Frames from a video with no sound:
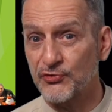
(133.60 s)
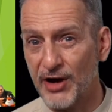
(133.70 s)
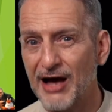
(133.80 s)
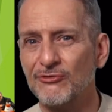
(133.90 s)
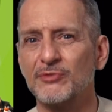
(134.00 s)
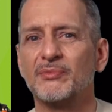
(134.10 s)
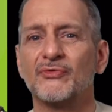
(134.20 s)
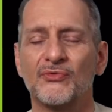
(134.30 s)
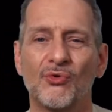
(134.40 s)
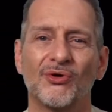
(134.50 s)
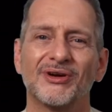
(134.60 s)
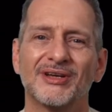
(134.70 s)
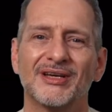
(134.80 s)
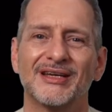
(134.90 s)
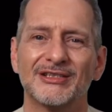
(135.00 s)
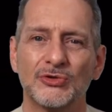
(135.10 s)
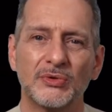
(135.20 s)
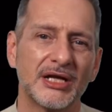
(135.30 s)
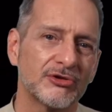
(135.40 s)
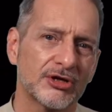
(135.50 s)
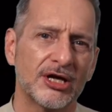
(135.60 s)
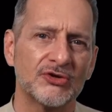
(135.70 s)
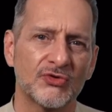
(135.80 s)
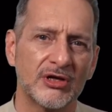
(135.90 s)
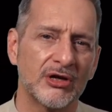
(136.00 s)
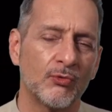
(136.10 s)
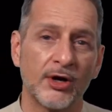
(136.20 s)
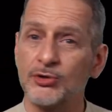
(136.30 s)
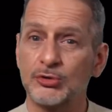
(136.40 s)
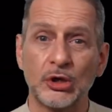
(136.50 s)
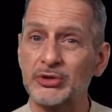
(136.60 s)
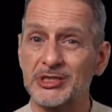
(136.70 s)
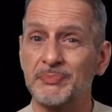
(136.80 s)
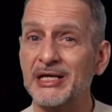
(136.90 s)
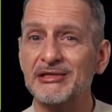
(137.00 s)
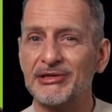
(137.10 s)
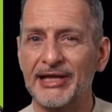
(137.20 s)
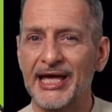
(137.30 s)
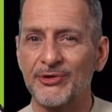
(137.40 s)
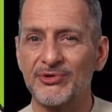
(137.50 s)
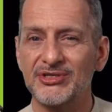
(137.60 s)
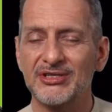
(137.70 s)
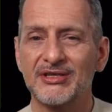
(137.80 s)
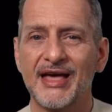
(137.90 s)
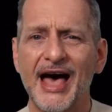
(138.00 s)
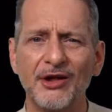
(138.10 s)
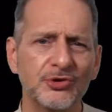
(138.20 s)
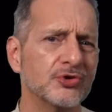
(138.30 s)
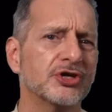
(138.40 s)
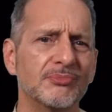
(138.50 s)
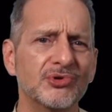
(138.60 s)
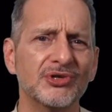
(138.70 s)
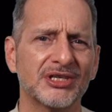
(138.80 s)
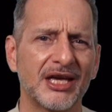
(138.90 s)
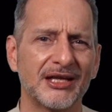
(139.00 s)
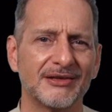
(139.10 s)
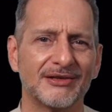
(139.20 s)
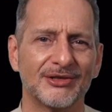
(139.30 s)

traveled before to another country where you don't speak the language how do you communicate?